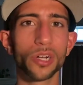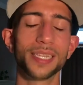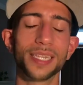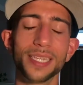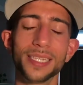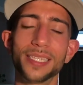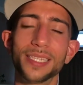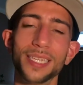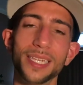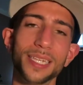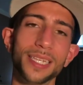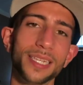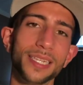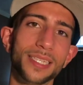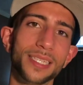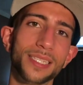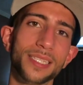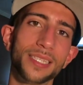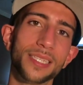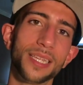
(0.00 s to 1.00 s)
This
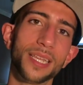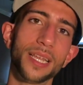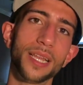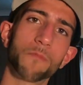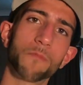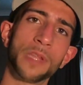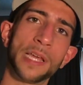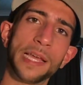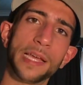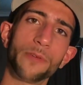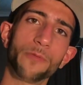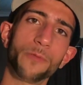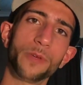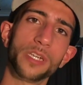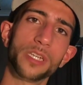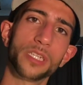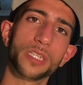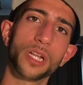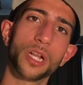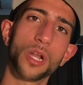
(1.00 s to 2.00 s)
is La
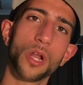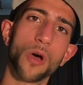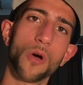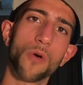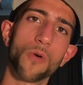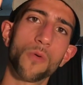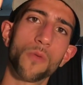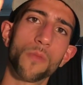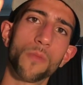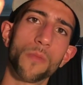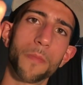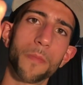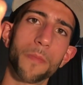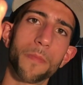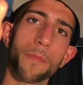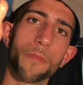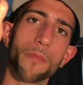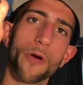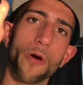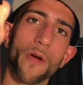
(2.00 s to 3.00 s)
Nuit de l'Homme
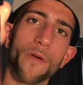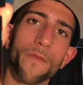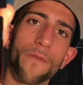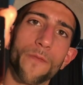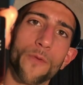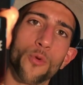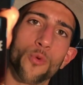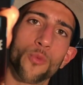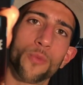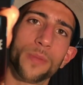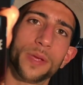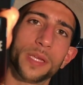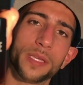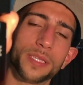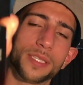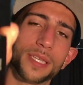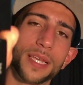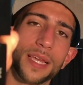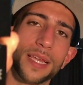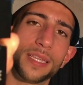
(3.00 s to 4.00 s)
Parfum
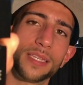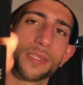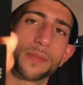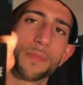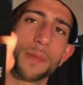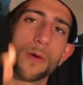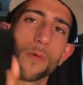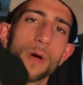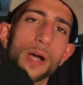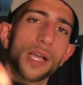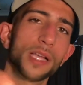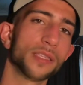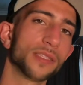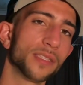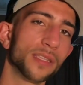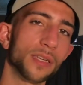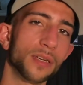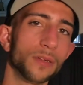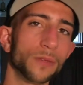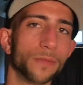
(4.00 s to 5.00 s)
Intense by
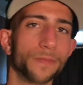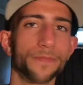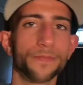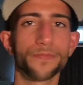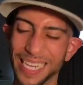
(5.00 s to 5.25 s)
YSL.